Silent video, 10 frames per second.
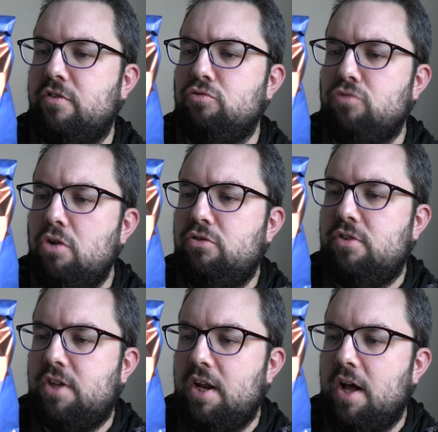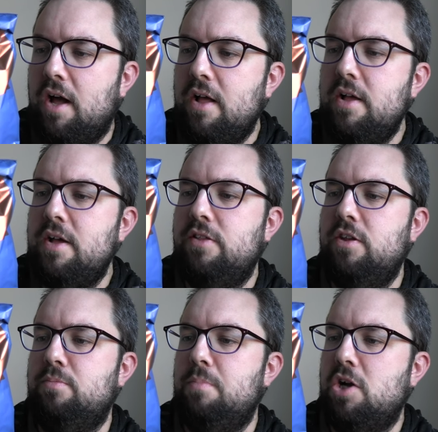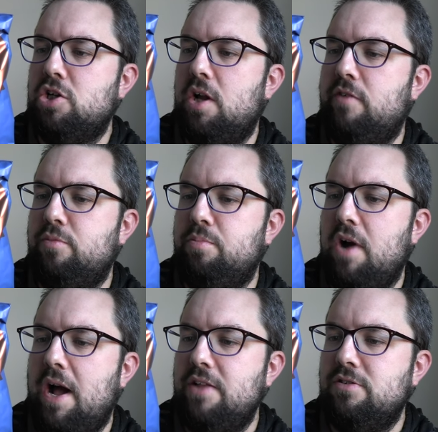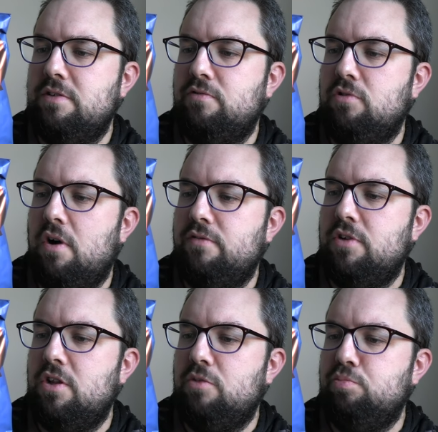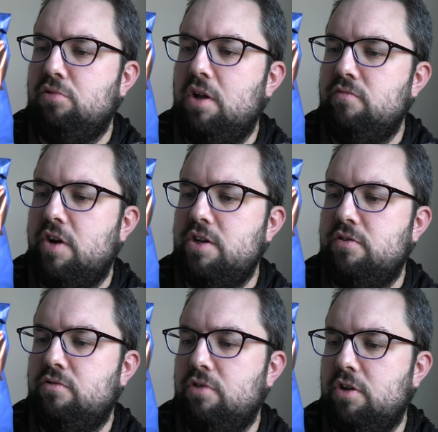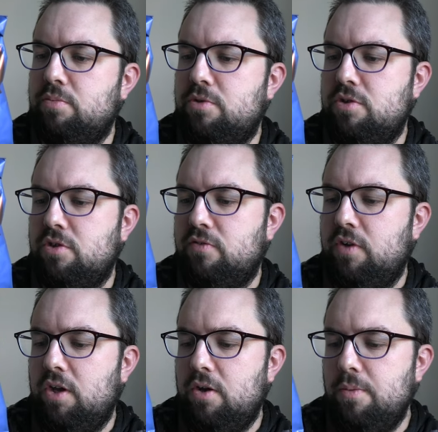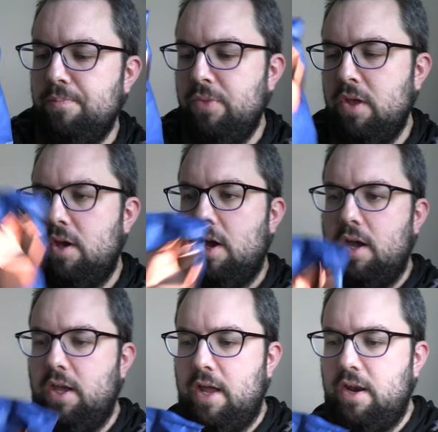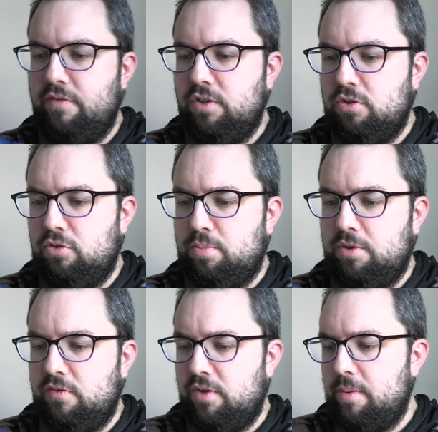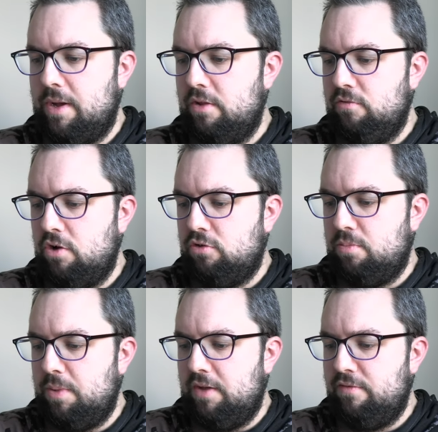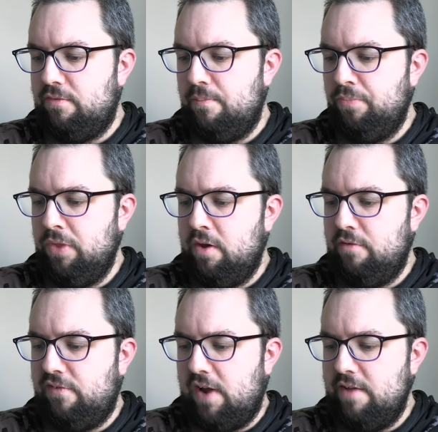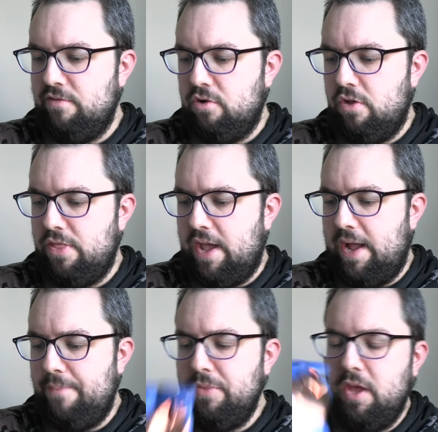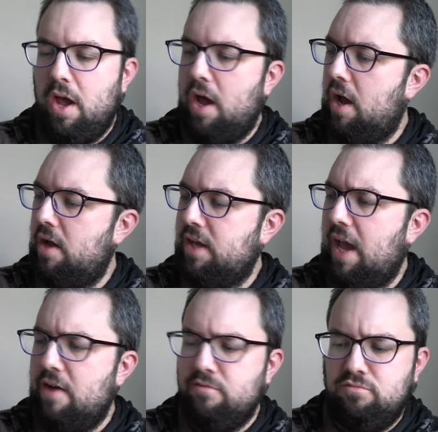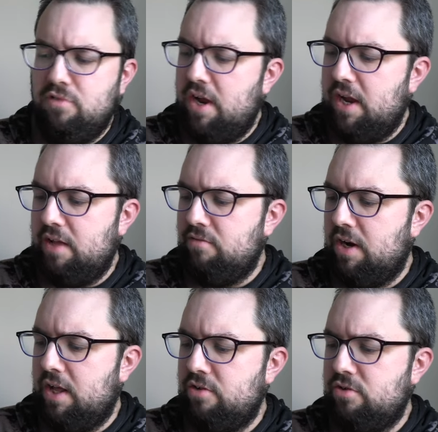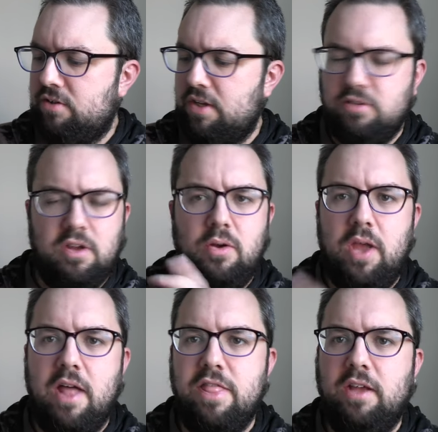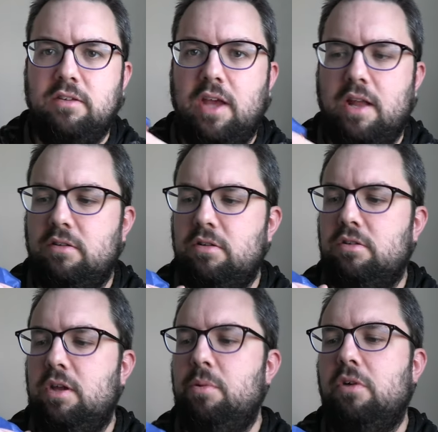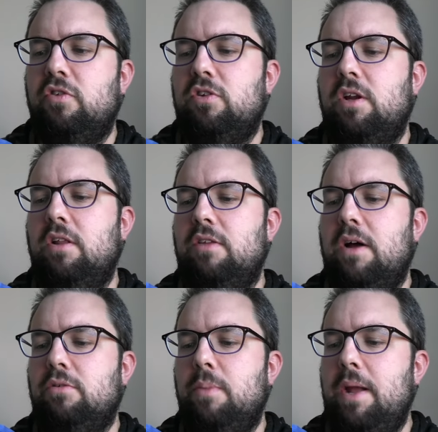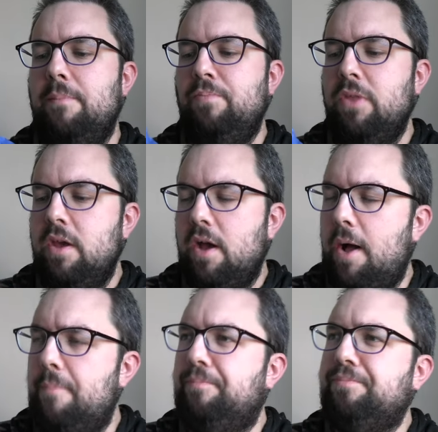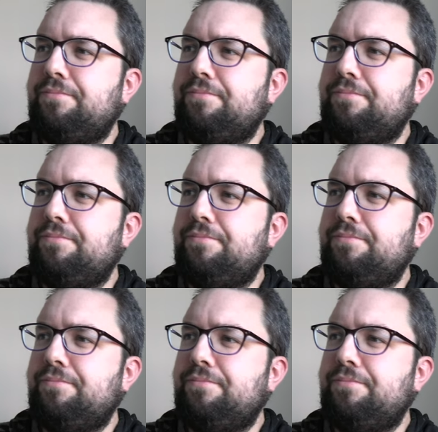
of a roast dinner, these much loved brands have crafted this brilliant range of crisps just for you. Uh, yeah, nothing too specific about the roast beef flavour on there. Uh, yeah, really, really interesting. So yeah, thanks again to Seabrook for sending this out to me. Um,